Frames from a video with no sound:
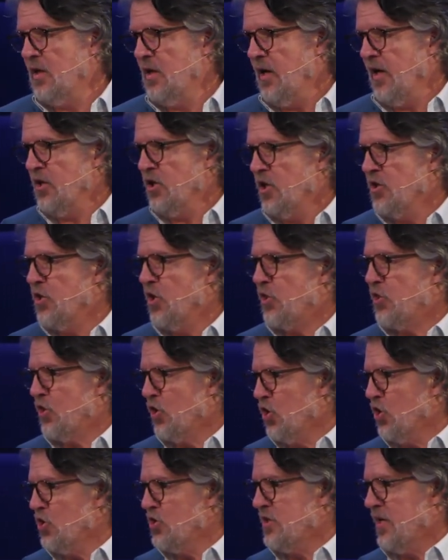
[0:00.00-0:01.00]
And on the
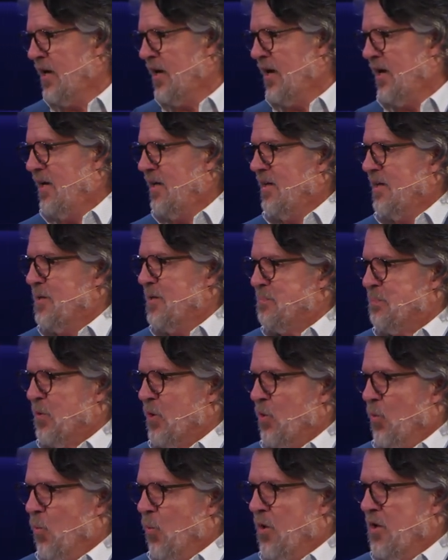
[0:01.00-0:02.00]
third day,
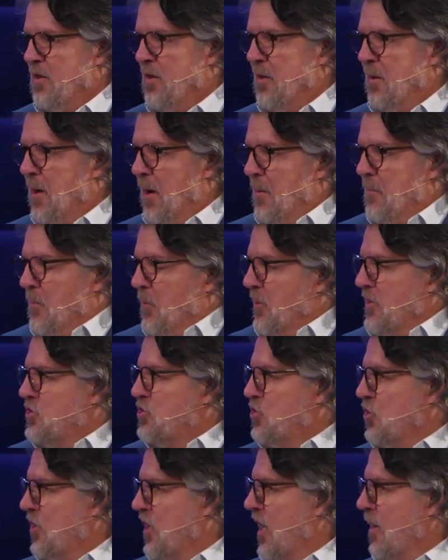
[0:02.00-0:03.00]
one of the young boys
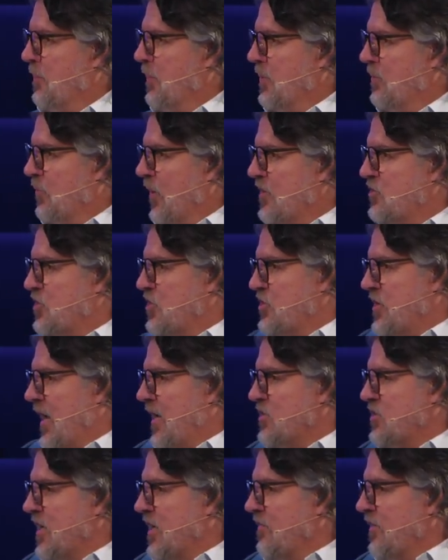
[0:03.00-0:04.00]
stood up and raised his
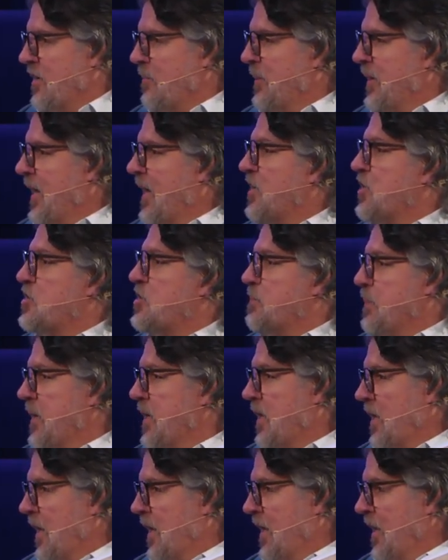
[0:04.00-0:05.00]
hands to heaven and began to
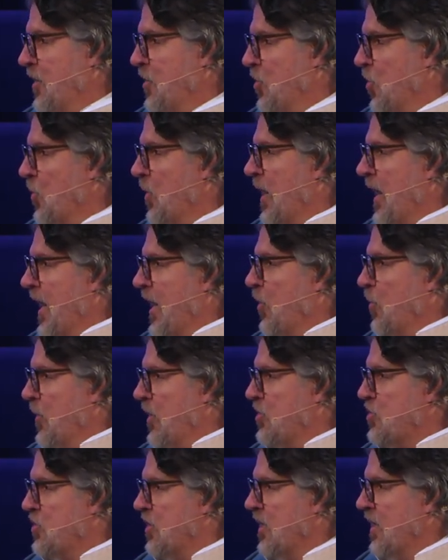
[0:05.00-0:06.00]
speak in an unknown
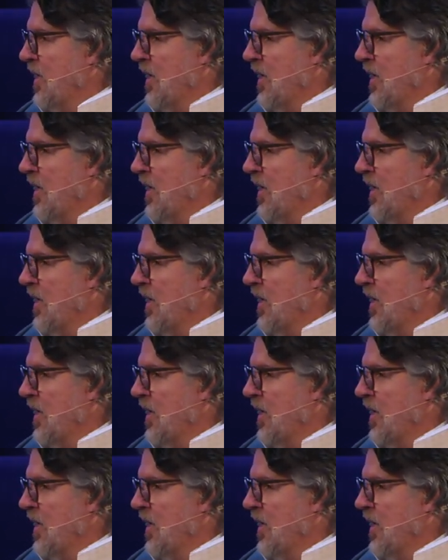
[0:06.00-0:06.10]
language.